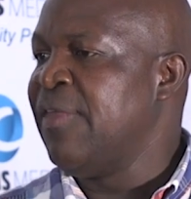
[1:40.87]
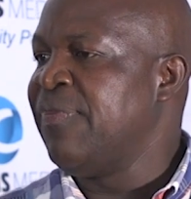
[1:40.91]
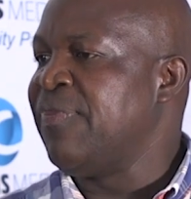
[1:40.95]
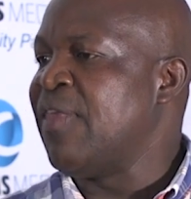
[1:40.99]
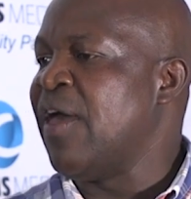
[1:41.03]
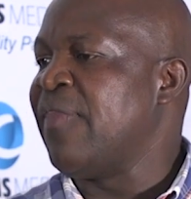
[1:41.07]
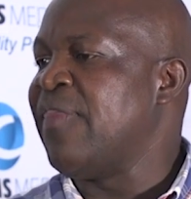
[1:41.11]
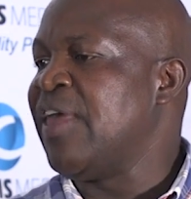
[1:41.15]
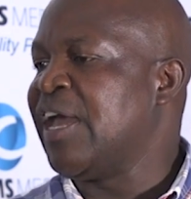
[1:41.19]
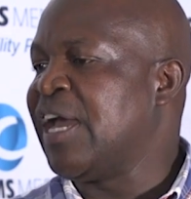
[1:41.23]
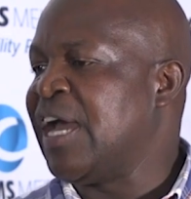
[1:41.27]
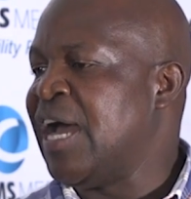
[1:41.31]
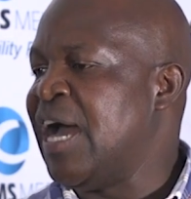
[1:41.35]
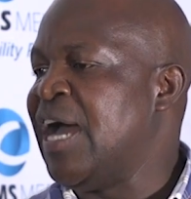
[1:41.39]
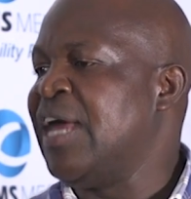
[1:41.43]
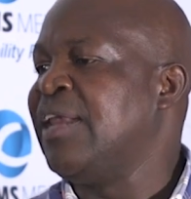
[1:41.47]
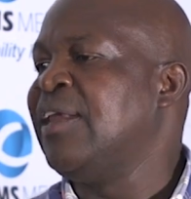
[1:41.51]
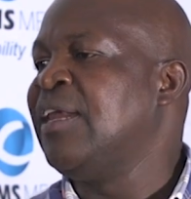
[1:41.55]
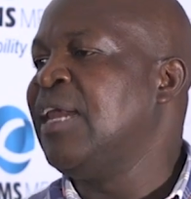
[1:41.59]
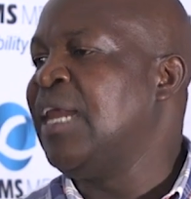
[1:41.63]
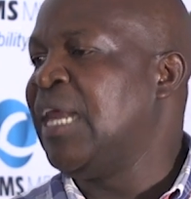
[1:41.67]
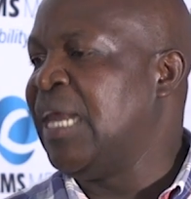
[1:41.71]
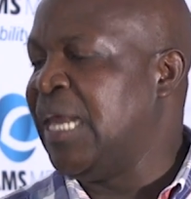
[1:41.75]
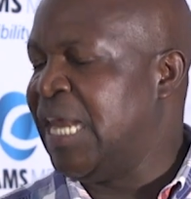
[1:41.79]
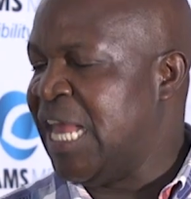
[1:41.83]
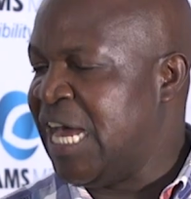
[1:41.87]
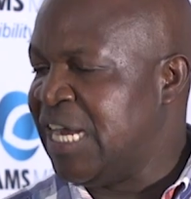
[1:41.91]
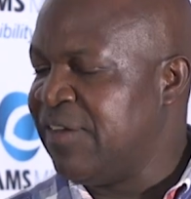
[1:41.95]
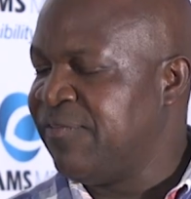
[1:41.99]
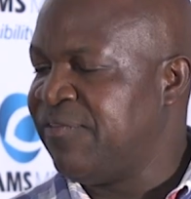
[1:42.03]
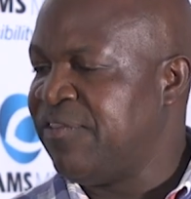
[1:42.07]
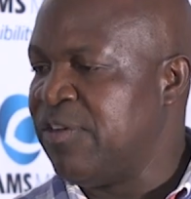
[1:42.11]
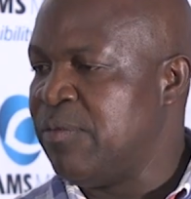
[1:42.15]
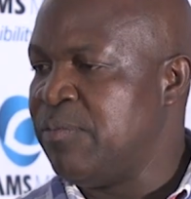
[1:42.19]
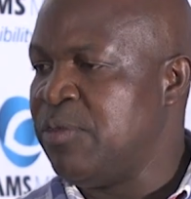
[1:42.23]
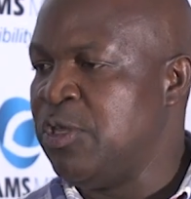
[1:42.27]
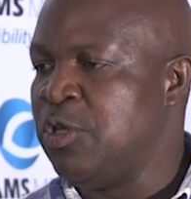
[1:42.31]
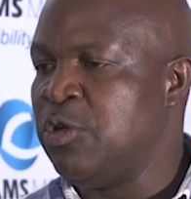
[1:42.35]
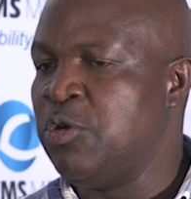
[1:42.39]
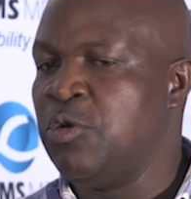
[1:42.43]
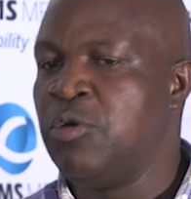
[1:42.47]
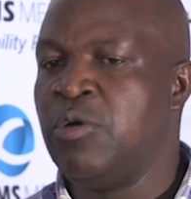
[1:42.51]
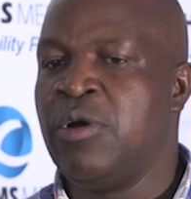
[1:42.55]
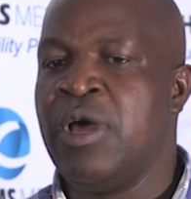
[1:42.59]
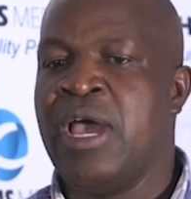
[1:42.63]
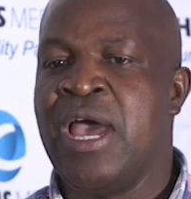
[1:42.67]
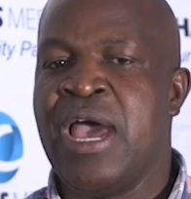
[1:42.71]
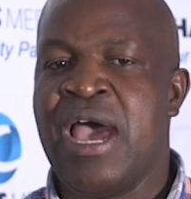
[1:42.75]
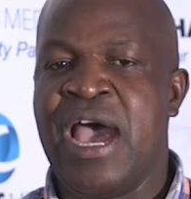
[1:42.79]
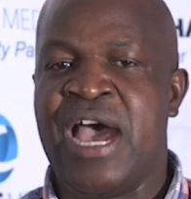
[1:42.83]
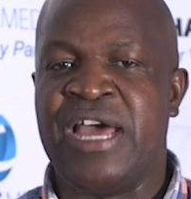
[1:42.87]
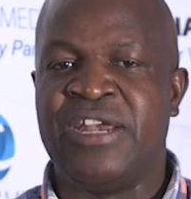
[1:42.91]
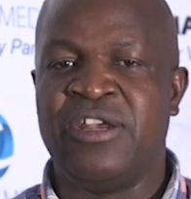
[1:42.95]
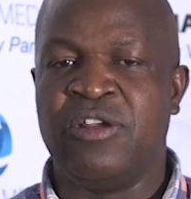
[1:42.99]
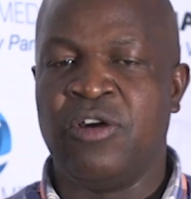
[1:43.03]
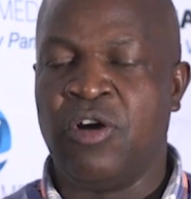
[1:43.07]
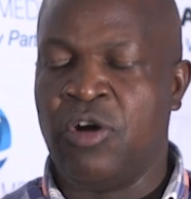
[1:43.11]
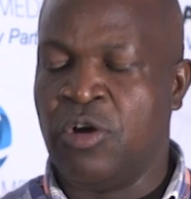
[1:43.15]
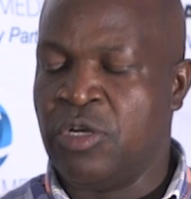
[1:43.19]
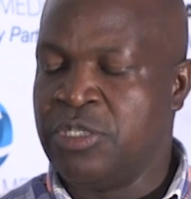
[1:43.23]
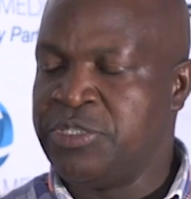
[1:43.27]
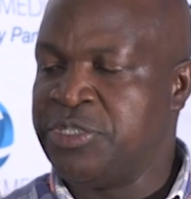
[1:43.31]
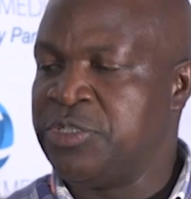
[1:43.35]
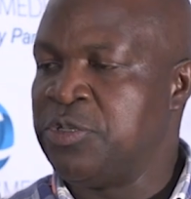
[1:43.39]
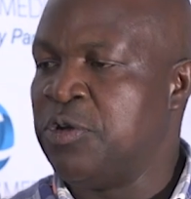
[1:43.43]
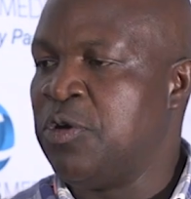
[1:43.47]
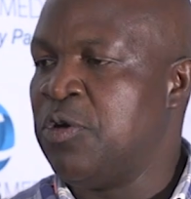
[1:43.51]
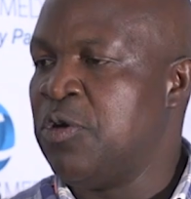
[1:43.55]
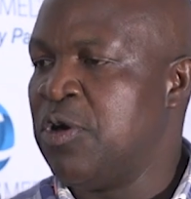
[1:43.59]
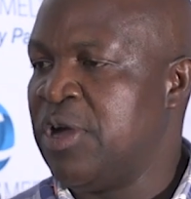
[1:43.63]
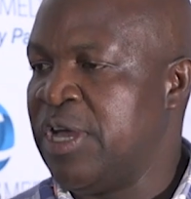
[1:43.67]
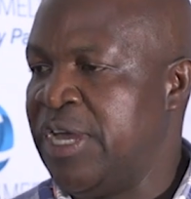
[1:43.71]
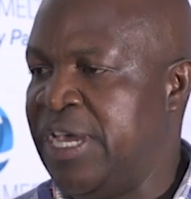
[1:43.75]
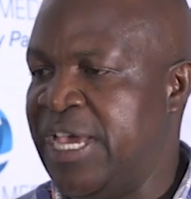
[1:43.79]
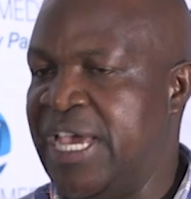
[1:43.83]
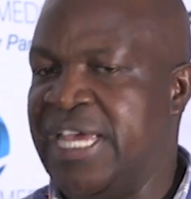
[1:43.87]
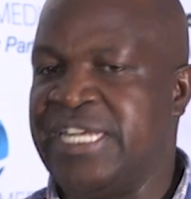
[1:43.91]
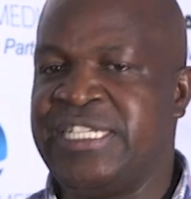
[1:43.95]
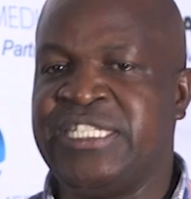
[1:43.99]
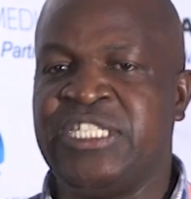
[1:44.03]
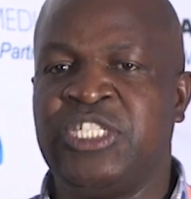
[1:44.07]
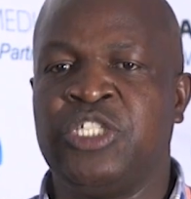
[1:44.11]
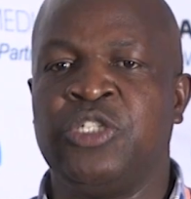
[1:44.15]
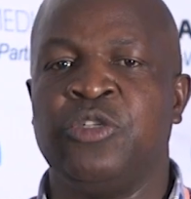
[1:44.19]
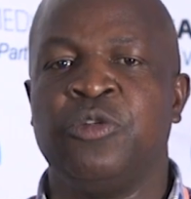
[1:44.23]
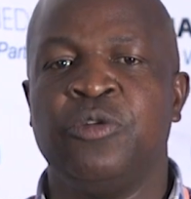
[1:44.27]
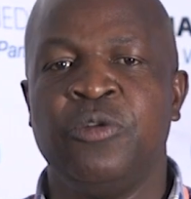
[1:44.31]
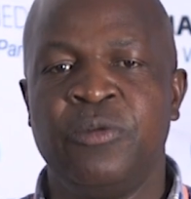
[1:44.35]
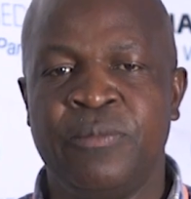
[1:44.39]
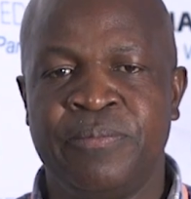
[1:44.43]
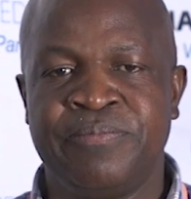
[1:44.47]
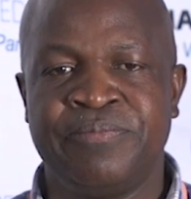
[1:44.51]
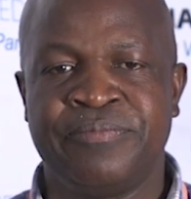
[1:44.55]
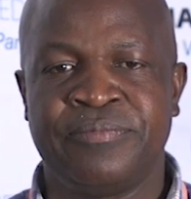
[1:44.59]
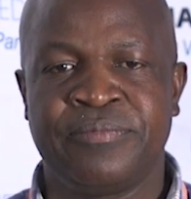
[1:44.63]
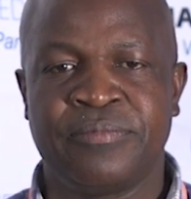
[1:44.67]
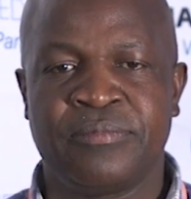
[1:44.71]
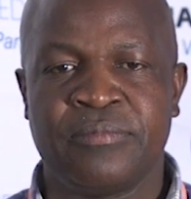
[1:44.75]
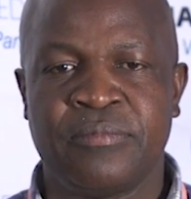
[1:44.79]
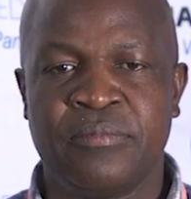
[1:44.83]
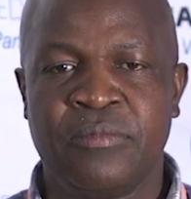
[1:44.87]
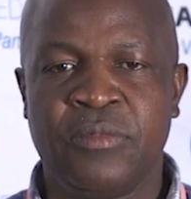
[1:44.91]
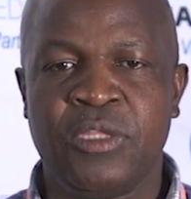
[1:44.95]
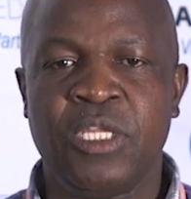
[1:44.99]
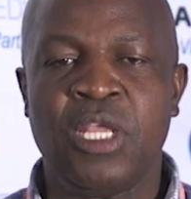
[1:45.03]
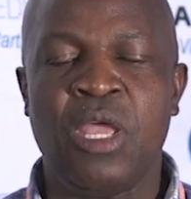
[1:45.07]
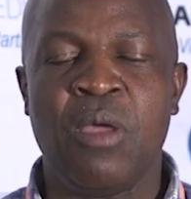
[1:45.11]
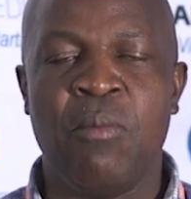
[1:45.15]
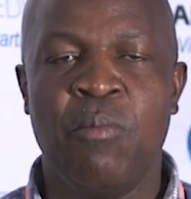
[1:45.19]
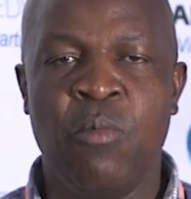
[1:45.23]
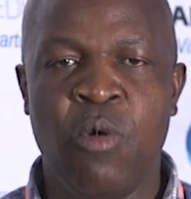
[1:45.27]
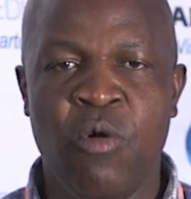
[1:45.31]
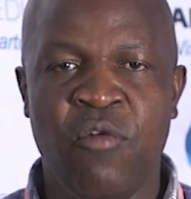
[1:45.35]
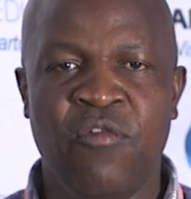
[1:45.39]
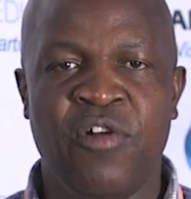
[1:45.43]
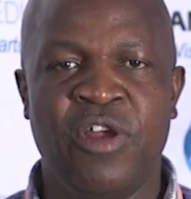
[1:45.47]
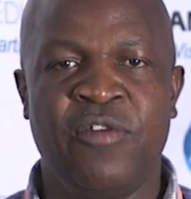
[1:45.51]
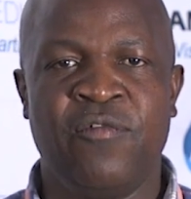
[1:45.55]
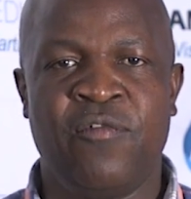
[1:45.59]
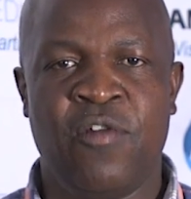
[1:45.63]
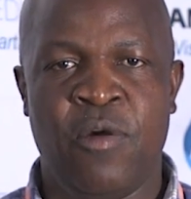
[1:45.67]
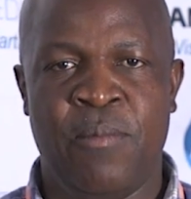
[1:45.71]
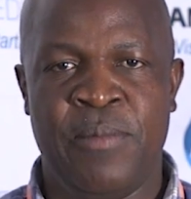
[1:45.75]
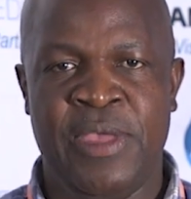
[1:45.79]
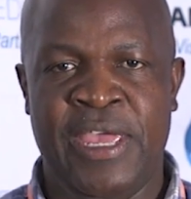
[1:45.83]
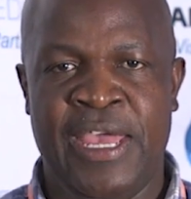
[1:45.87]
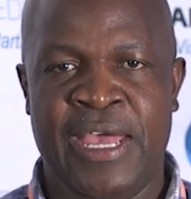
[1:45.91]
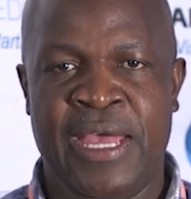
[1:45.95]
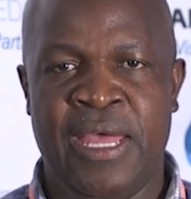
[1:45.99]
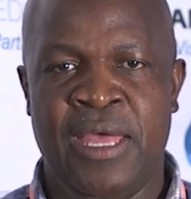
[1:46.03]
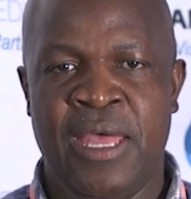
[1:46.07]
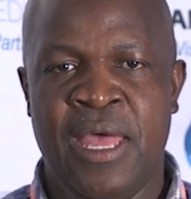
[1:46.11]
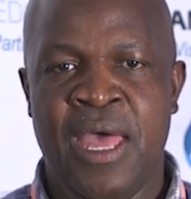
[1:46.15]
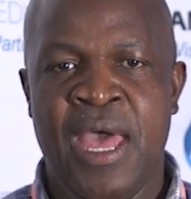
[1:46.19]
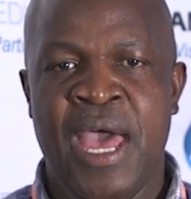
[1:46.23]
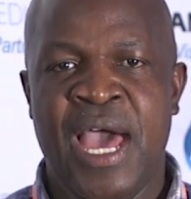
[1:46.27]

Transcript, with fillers: that they can learn from you and also get to move on from here.